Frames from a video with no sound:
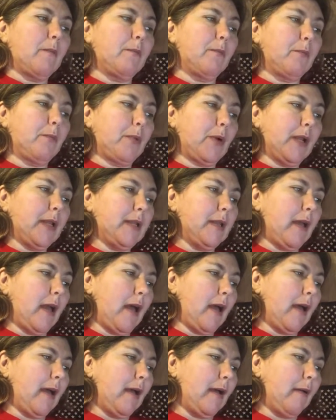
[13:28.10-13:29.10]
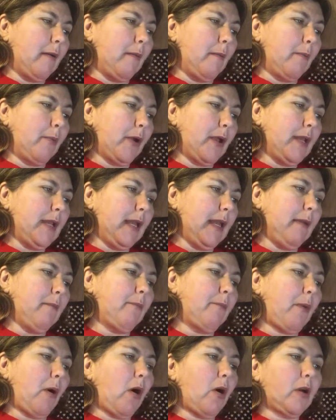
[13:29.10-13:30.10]
Brittany
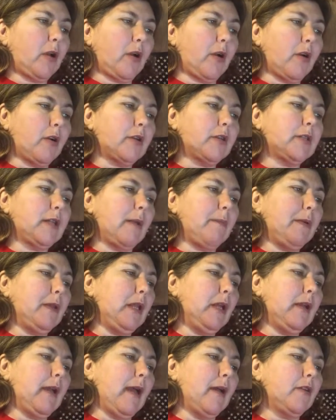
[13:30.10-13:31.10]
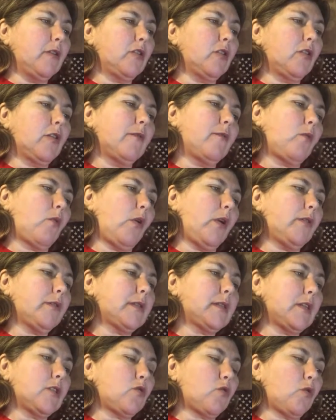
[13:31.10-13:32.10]
Barger, deputy editor of Royal
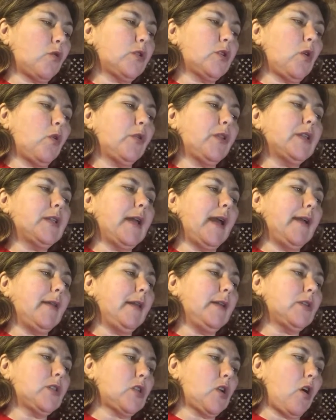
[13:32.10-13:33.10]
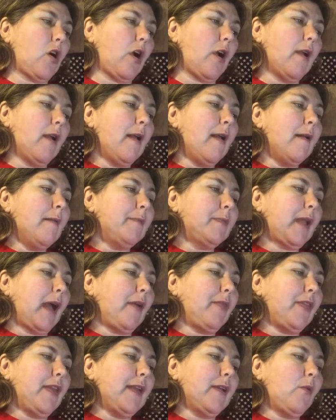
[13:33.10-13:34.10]
Central, told the Daily Star, I
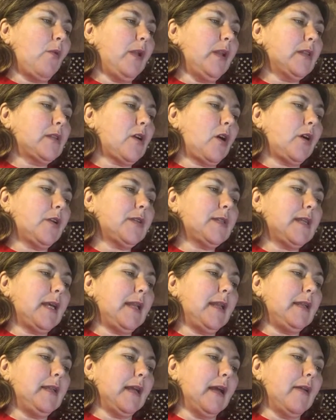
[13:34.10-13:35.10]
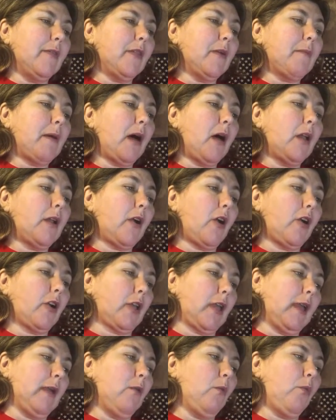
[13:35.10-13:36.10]
think when it's all said and done, the
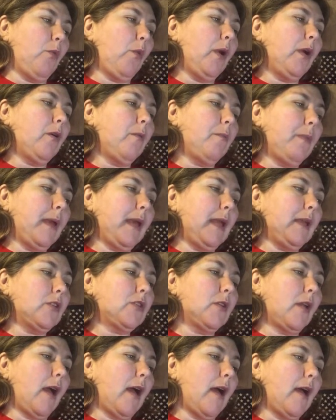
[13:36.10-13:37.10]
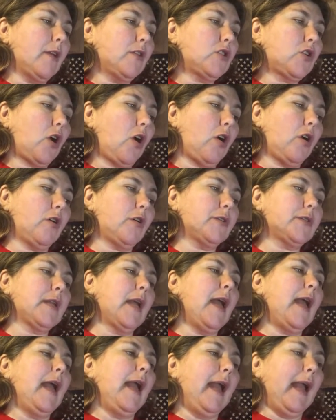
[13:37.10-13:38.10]
monarchy will be Charles
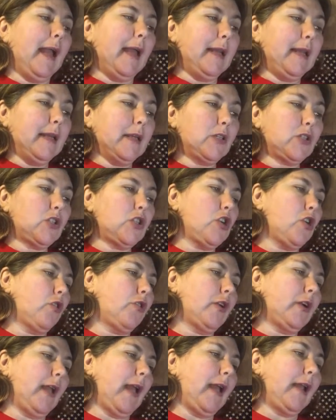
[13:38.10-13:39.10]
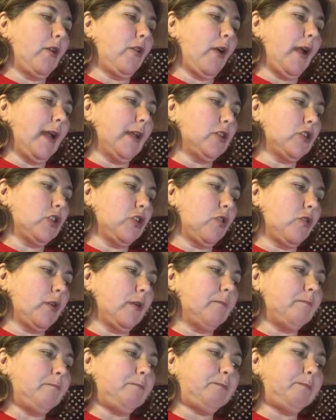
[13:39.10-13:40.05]
and his children and grandchildren.